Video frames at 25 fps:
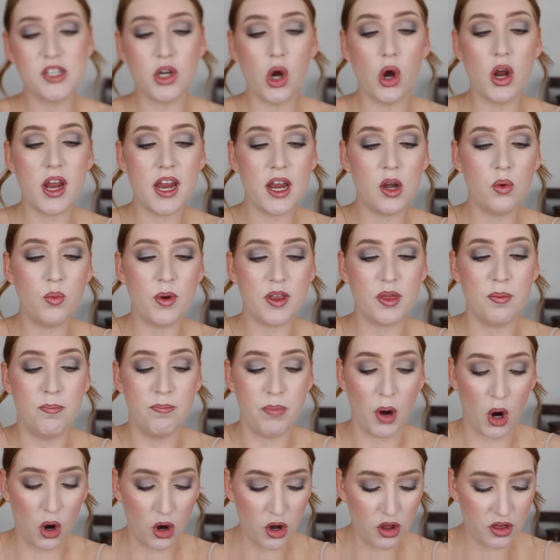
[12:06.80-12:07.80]
to go in with
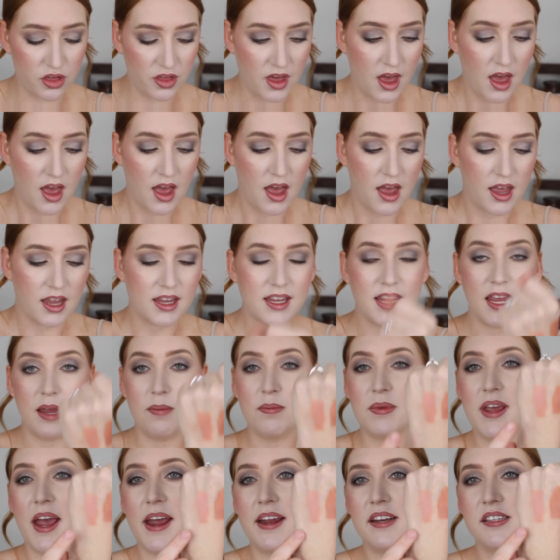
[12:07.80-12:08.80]
both
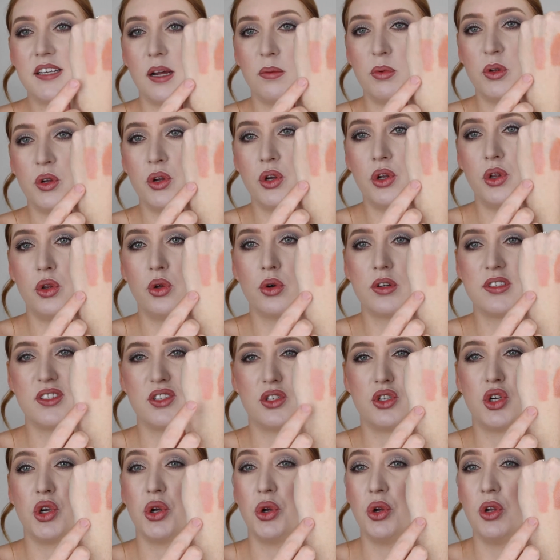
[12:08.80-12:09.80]
Kim KW looks
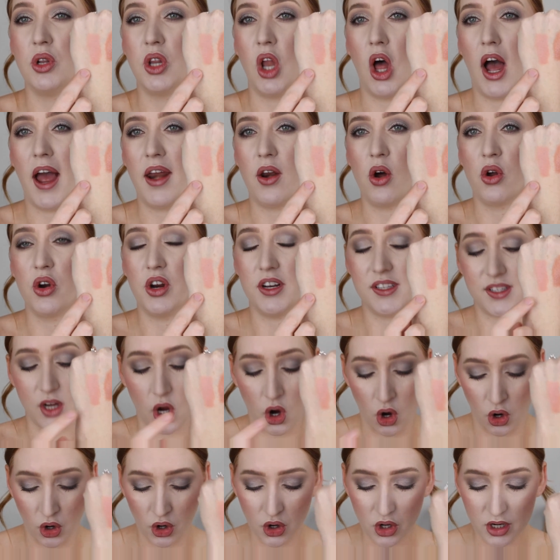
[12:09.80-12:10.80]
too light on its
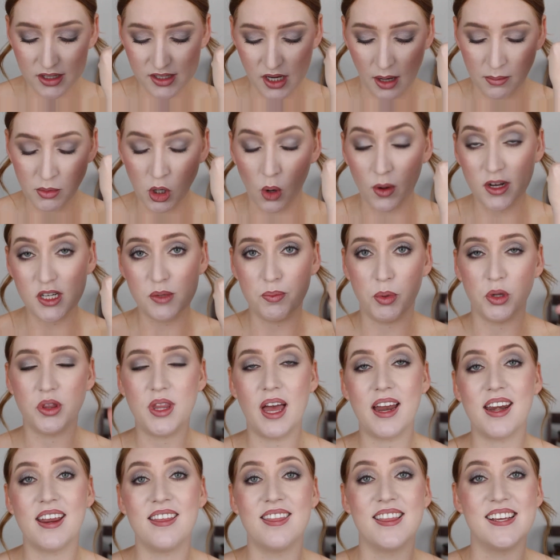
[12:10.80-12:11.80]
own, so I'm going to put
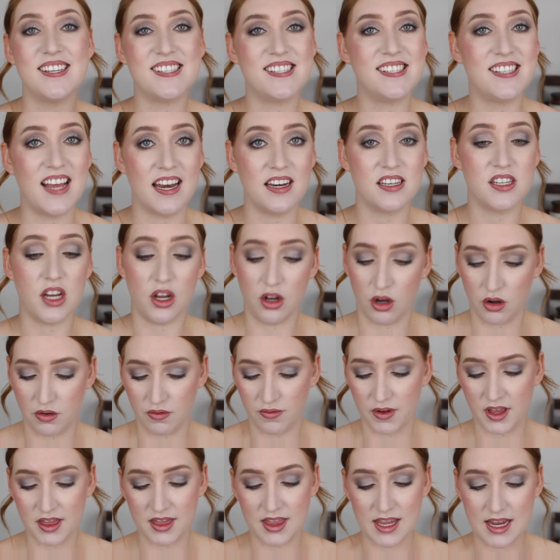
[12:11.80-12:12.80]
that in the center
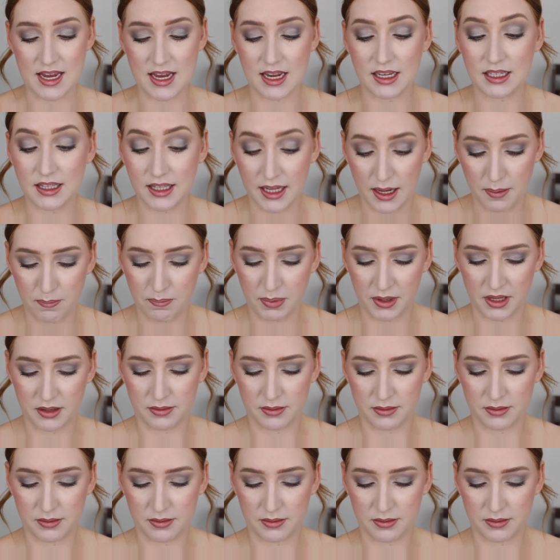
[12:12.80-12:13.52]
of the lip.